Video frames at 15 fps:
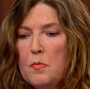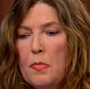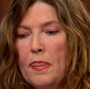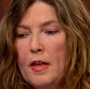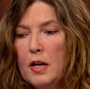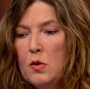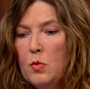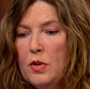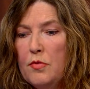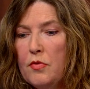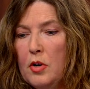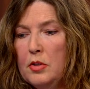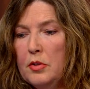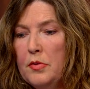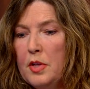Then we
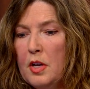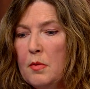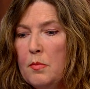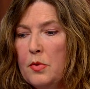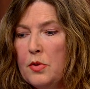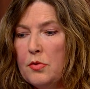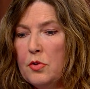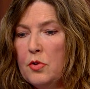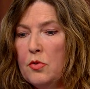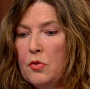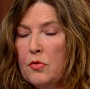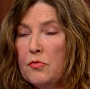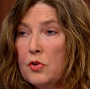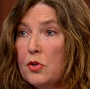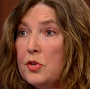followed them through
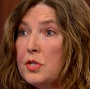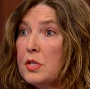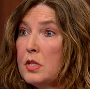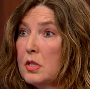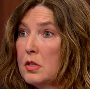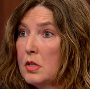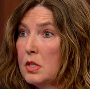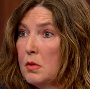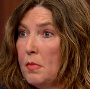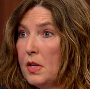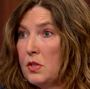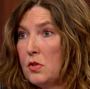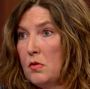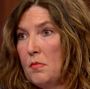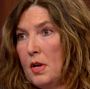first
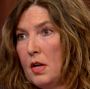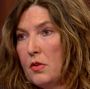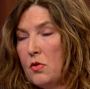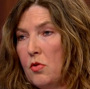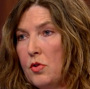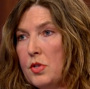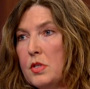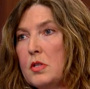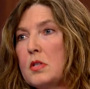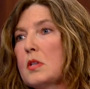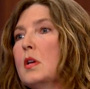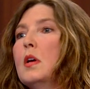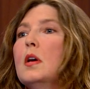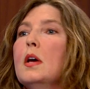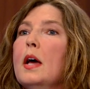semester math courses,
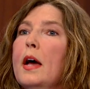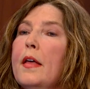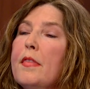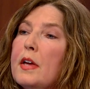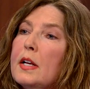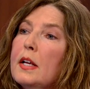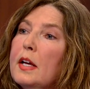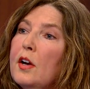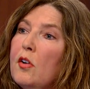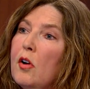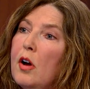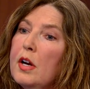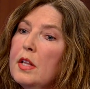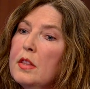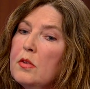and then later
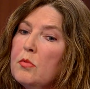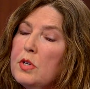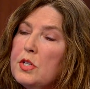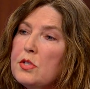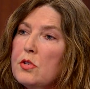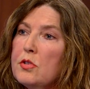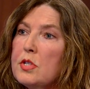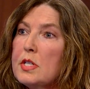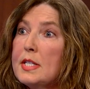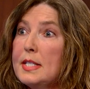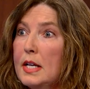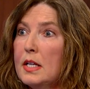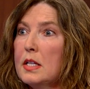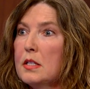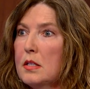on in the research,
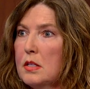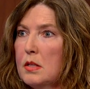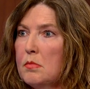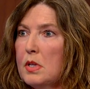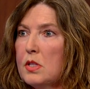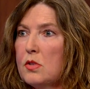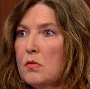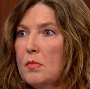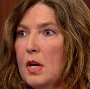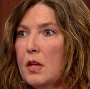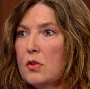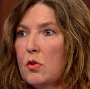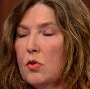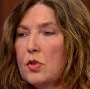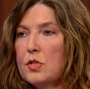second semester
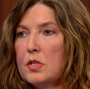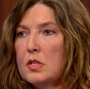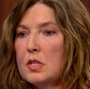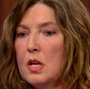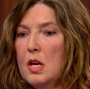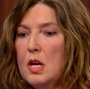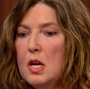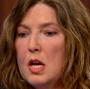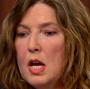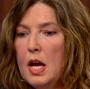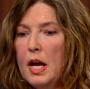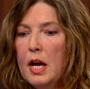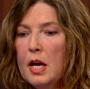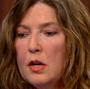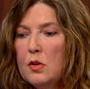math courses.
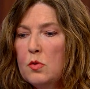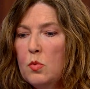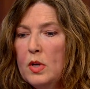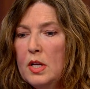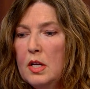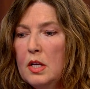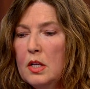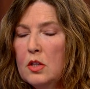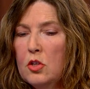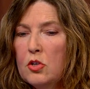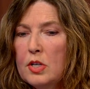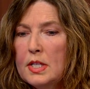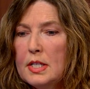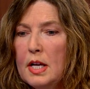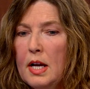And we
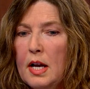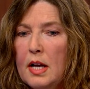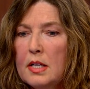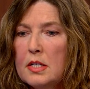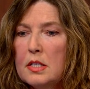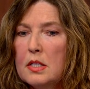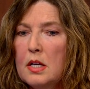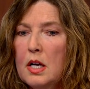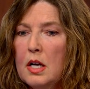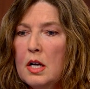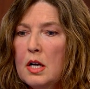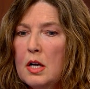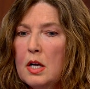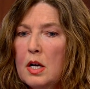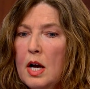looked at
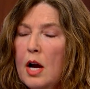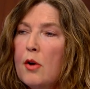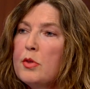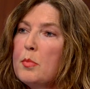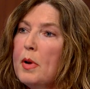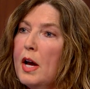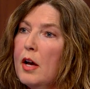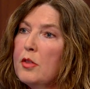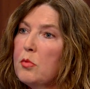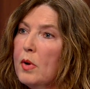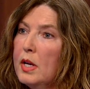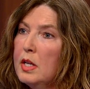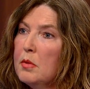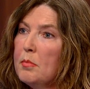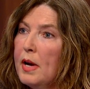uh, how the
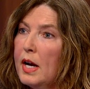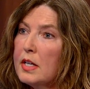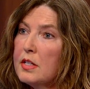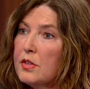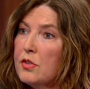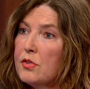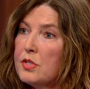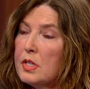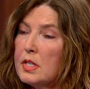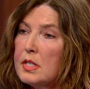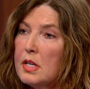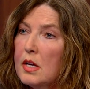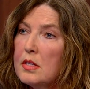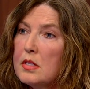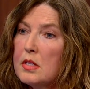pathway impacted their
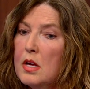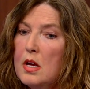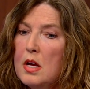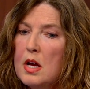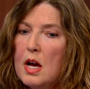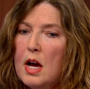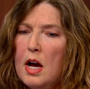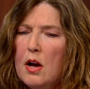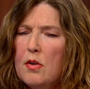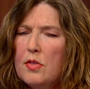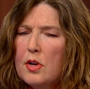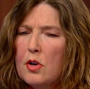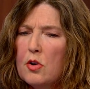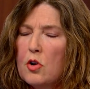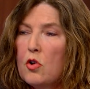success, how their